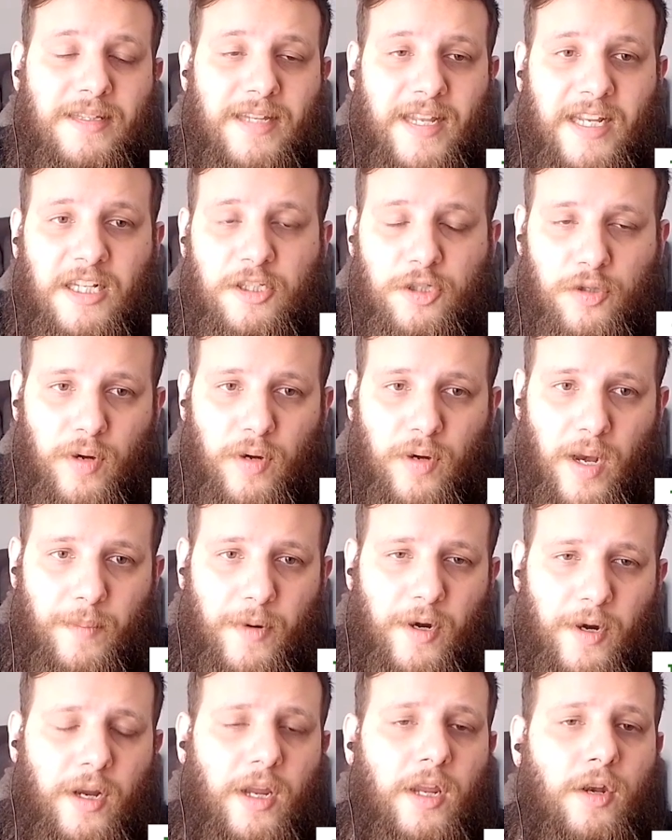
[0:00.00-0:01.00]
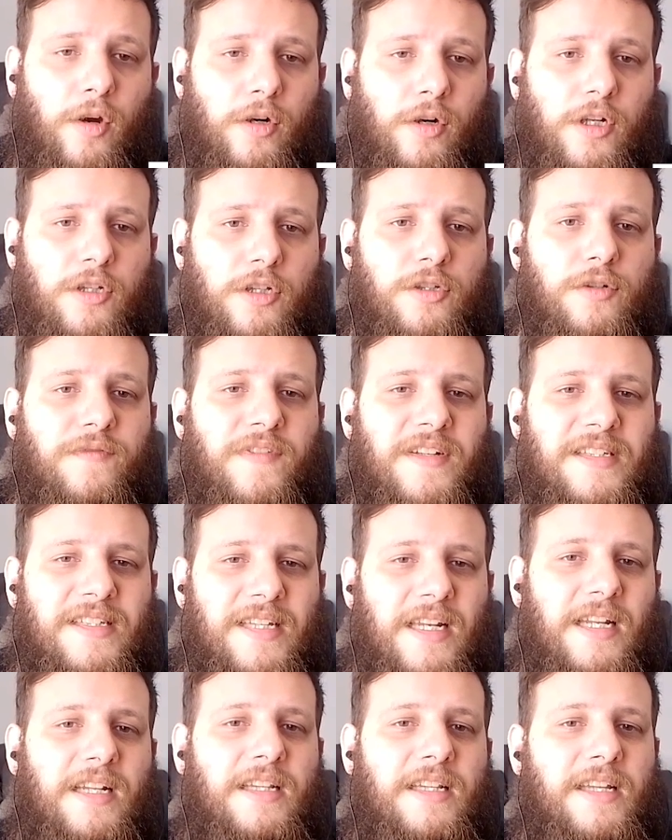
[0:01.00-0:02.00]
teach grammar in order to
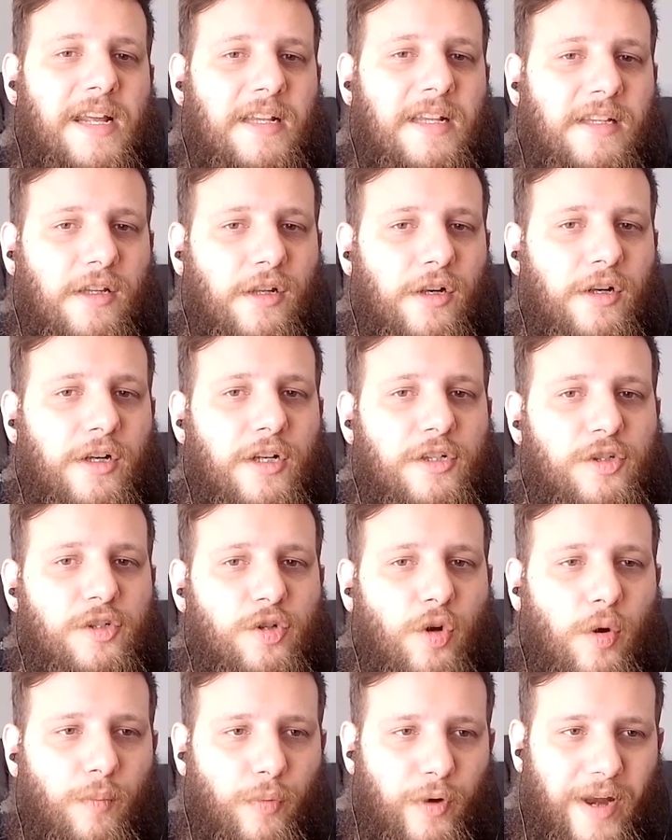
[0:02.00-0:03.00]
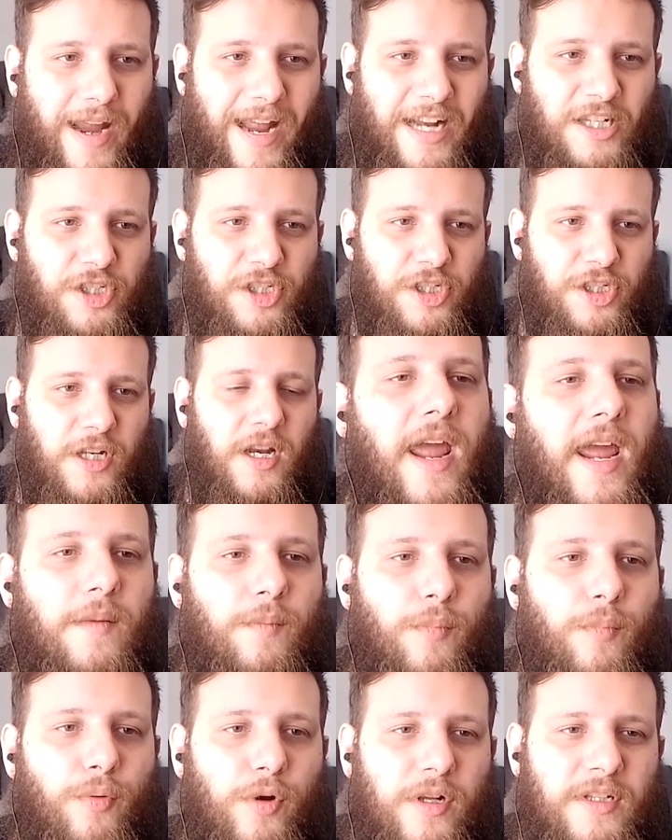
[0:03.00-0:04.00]
facilitate the learner's comprehension
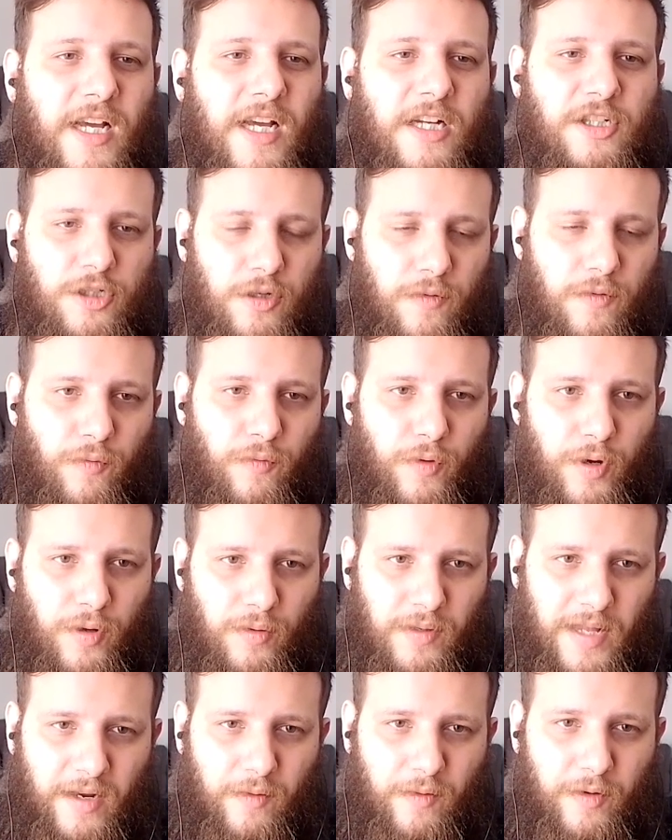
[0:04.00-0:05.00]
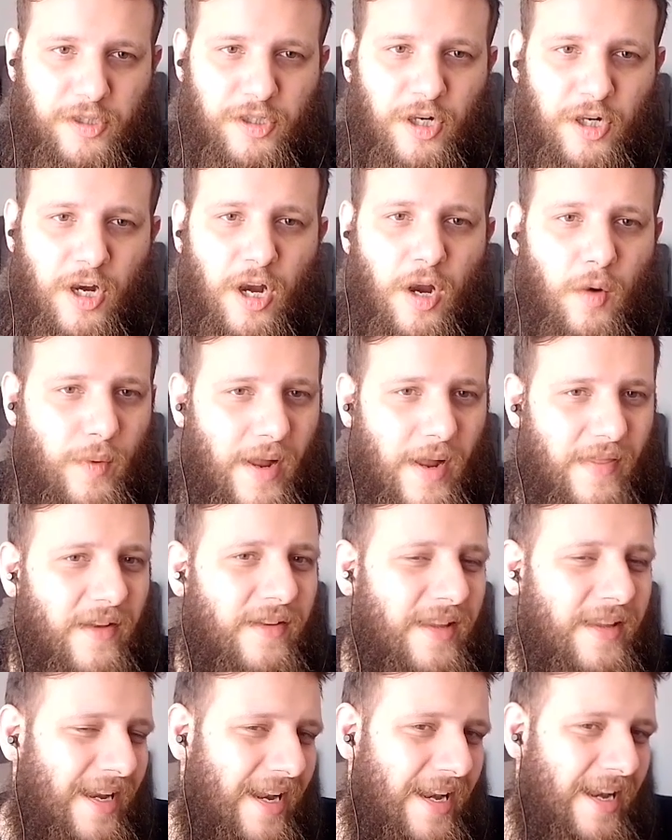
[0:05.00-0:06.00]
and production of real language,
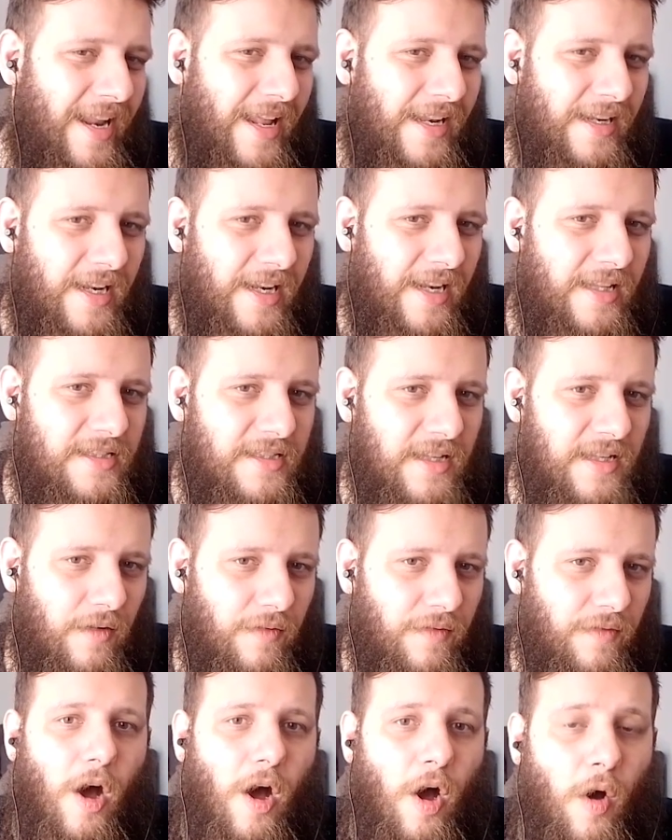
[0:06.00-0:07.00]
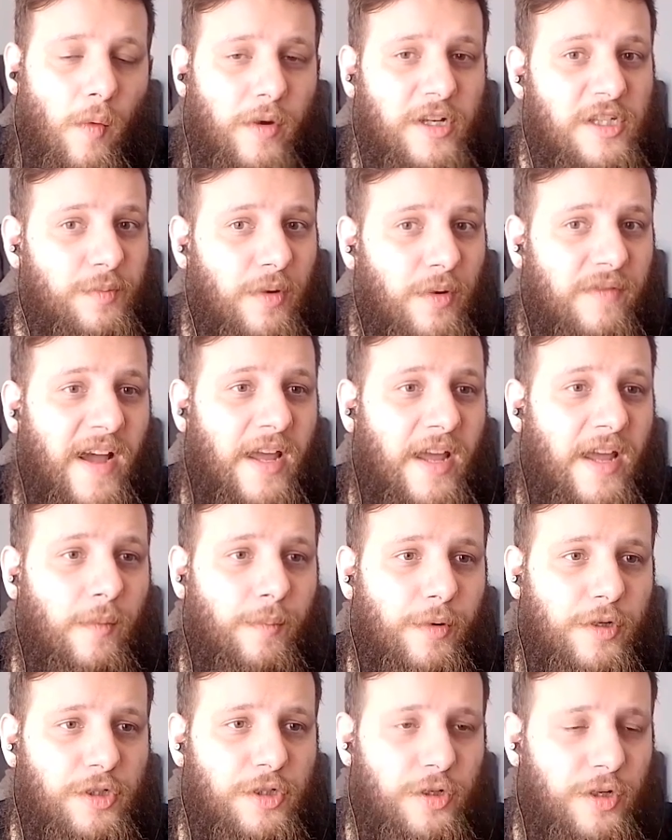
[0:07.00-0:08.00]
rather than an end in itself. Always provide
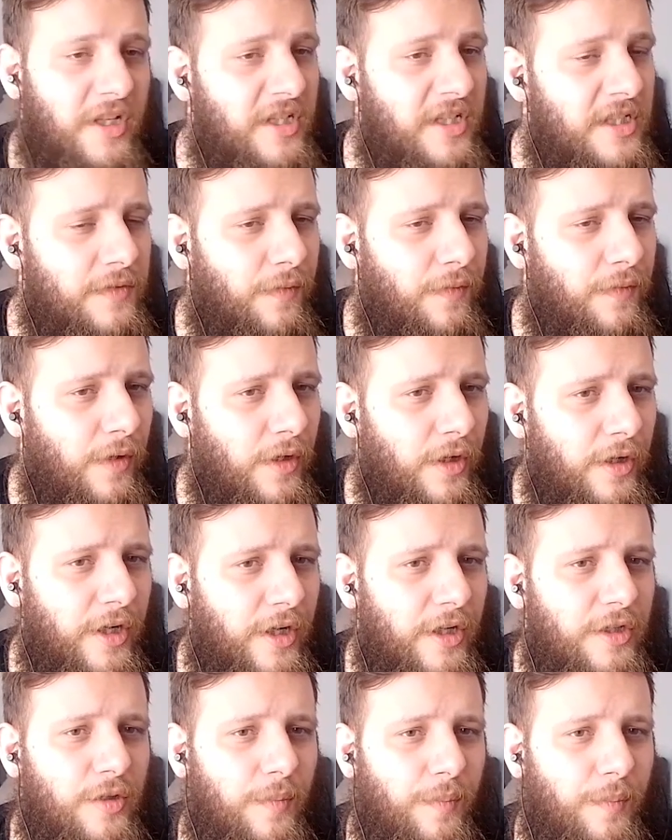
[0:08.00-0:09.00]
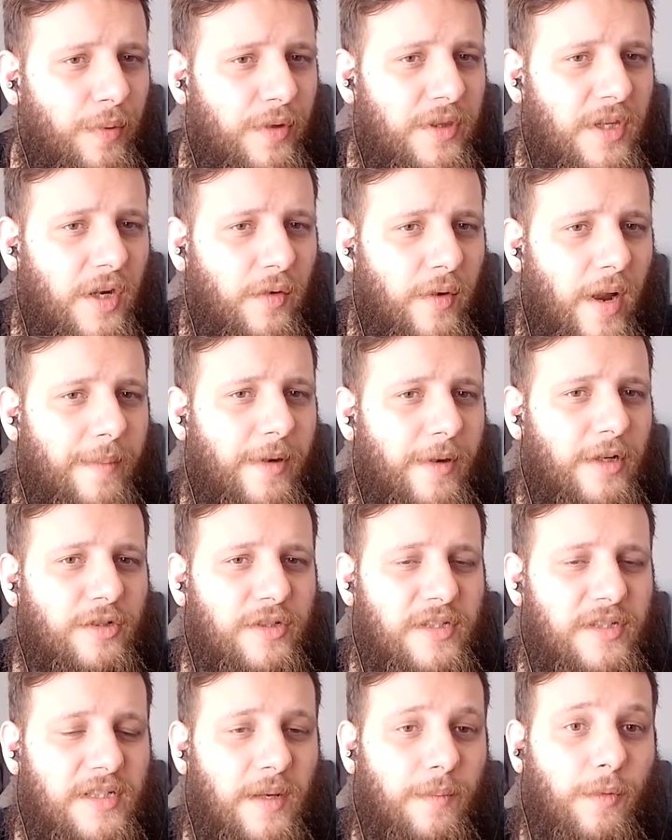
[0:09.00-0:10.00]
opportunities for learner to put the grammar
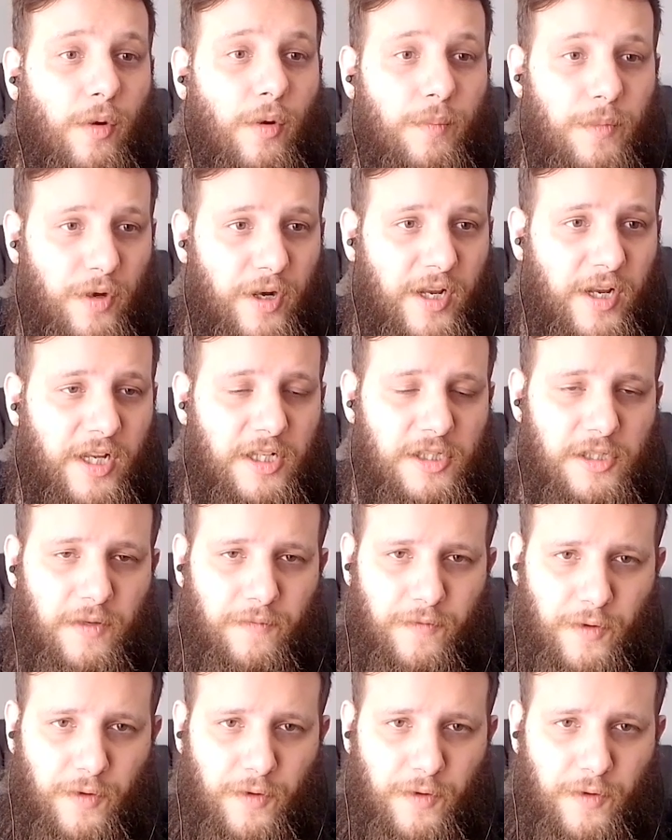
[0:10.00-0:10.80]
to some communicative